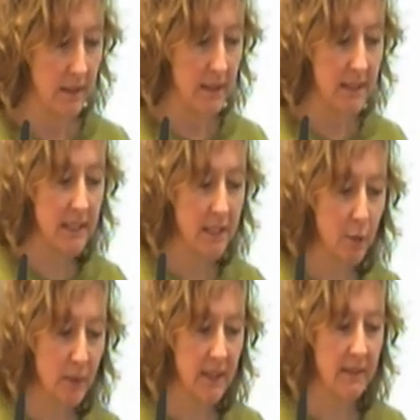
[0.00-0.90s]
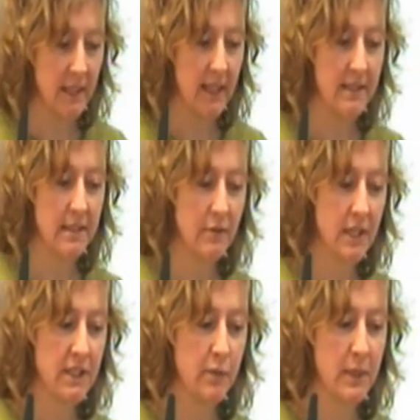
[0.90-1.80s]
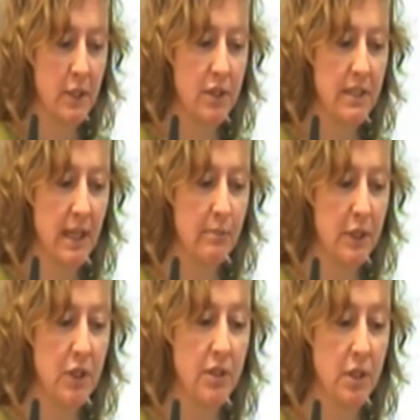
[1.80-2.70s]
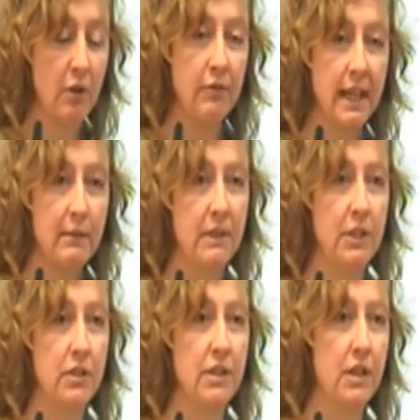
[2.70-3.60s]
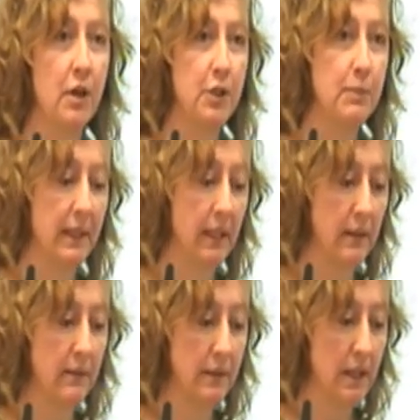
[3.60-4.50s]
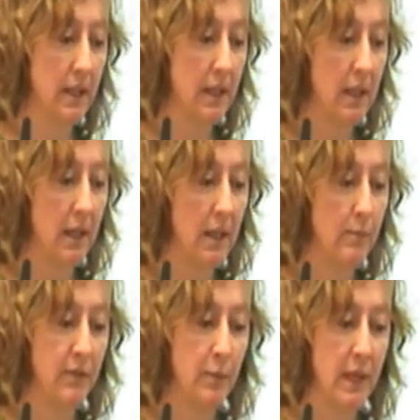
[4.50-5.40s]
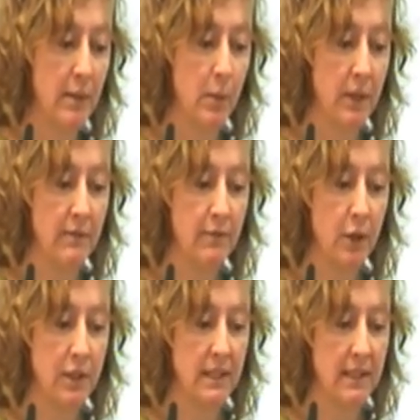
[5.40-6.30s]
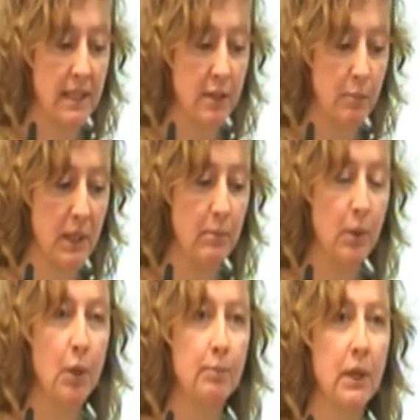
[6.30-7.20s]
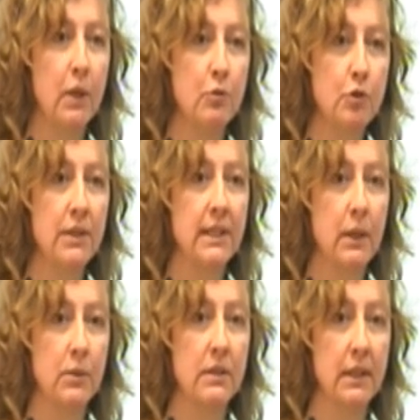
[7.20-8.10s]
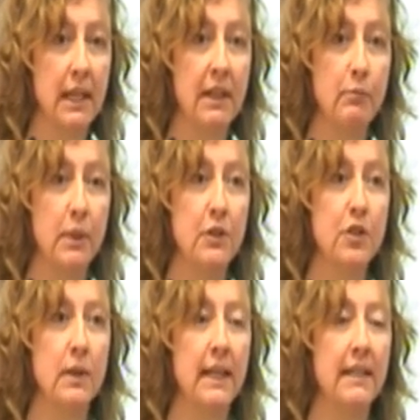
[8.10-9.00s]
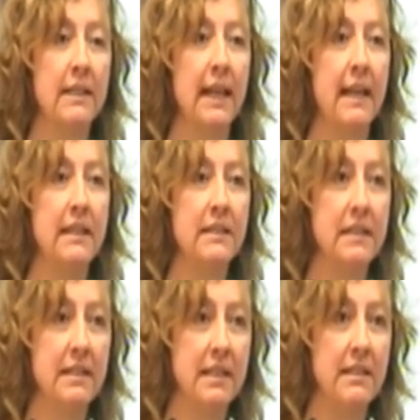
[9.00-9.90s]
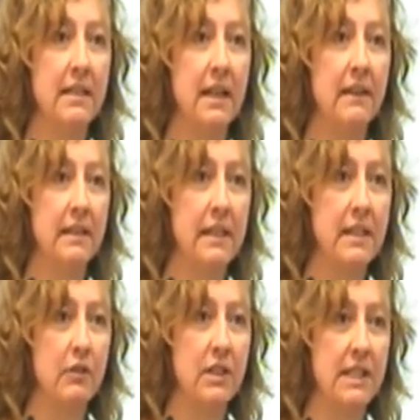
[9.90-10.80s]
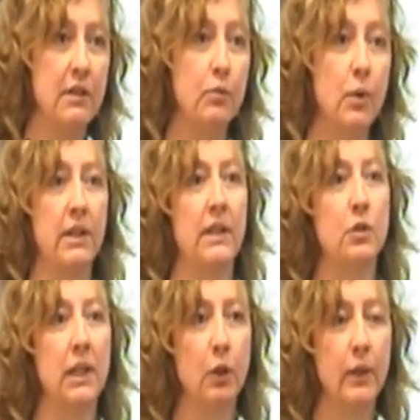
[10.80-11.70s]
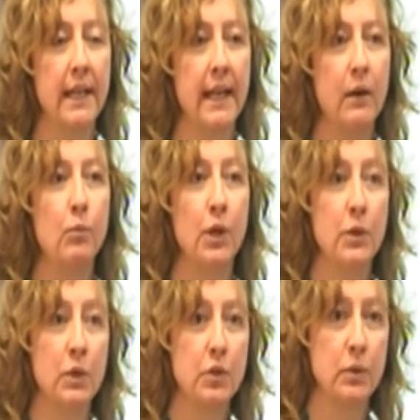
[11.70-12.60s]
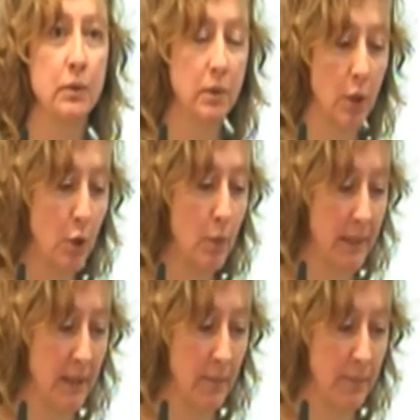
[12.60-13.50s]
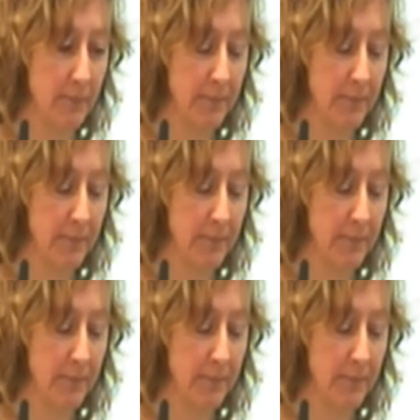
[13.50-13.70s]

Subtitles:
The detail within that is the rate of emergency admissions or readmissions to hospital of a baby within 14 days of being born per 100,000 live births. So again, you're getting into the detail and nitty-gritty of what you're actually looking at and what you want to home in on.